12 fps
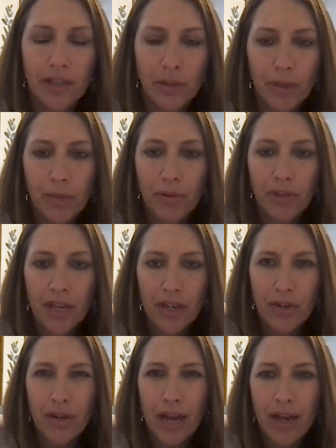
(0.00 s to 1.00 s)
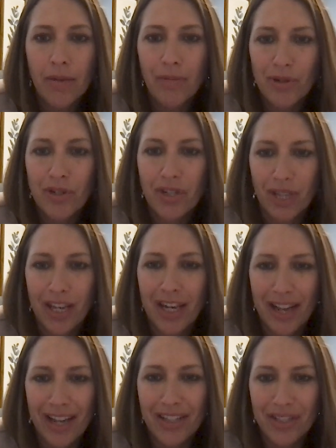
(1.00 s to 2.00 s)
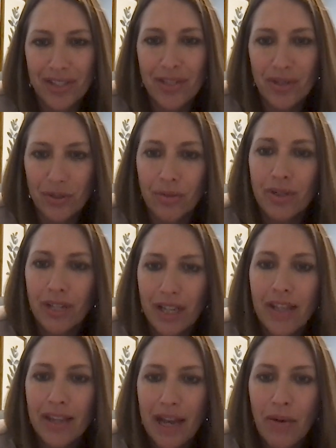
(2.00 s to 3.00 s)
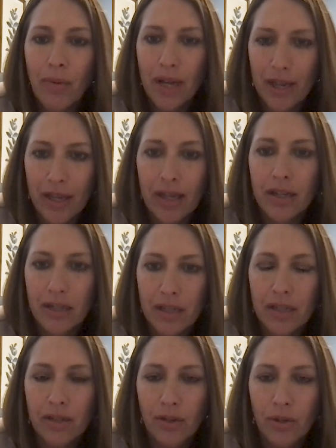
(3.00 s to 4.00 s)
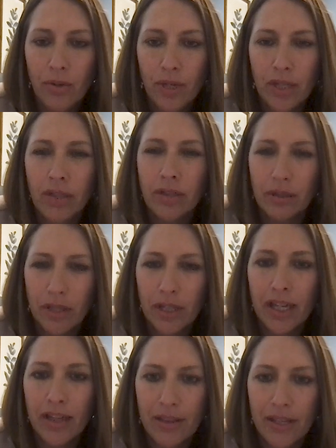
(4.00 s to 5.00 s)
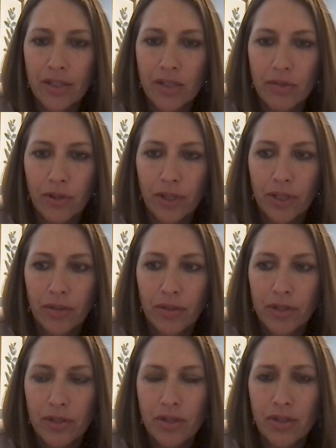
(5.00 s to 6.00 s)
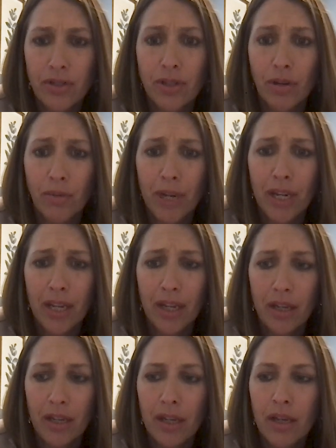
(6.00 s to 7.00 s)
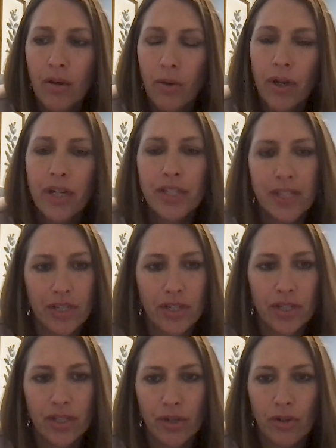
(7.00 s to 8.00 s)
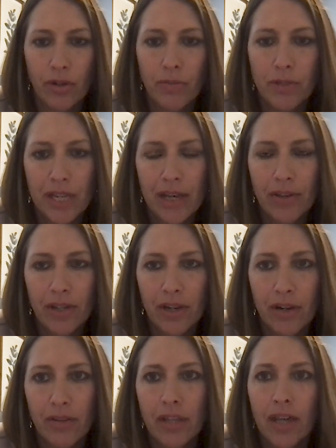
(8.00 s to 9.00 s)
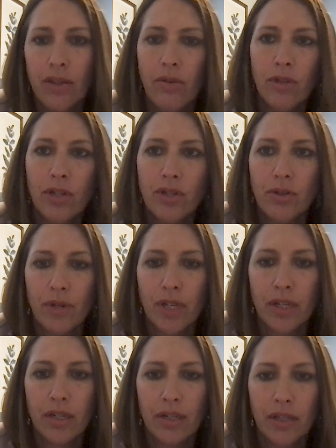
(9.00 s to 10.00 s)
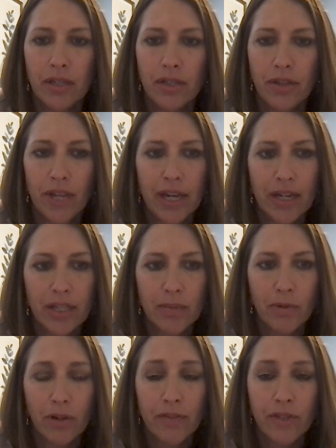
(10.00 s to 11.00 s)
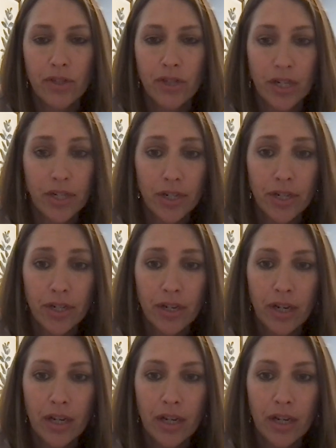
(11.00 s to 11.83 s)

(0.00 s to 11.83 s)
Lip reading: people that you're not emotionally connected to in that way who can look at things for you. There's so many organizations and groups out there that you can join so that it's more of a structured